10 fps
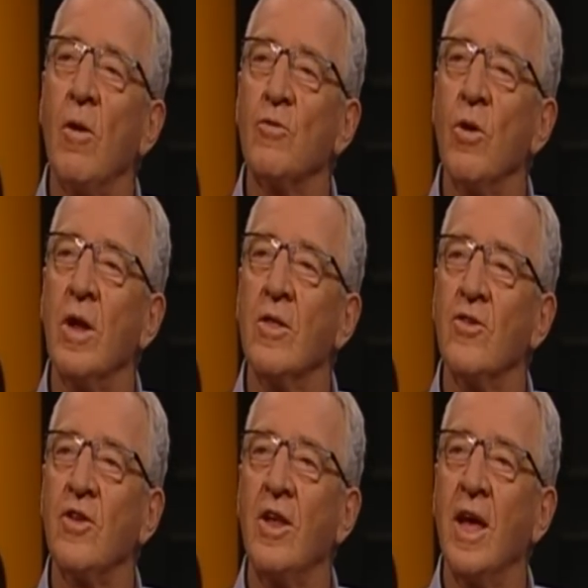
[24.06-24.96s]
I was working at the
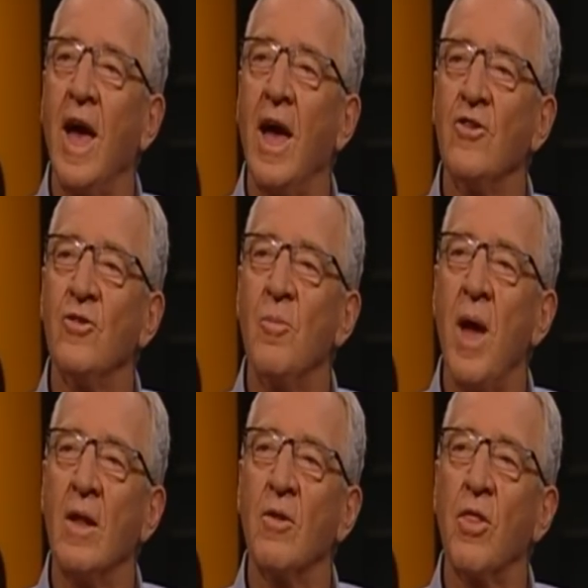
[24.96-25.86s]
Sunday Age
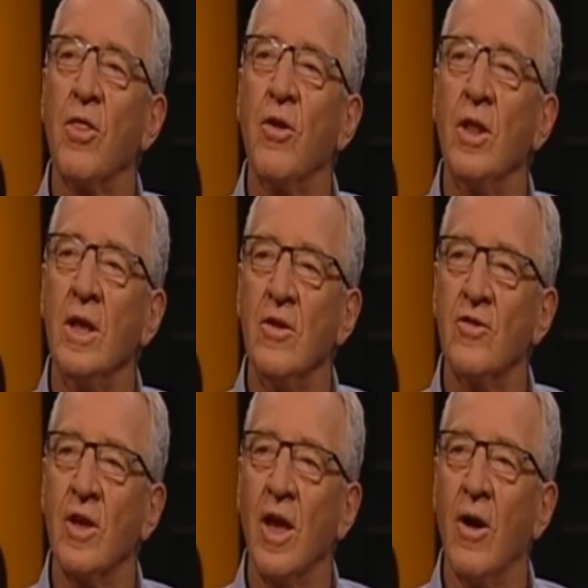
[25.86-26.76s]
about 30 years
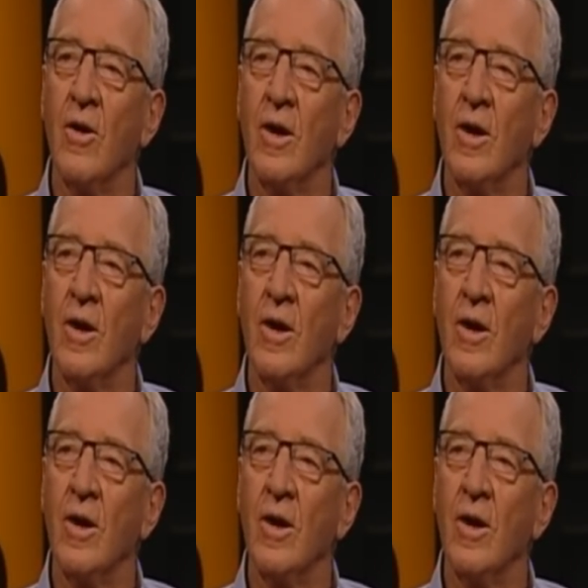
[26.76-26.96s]
ago,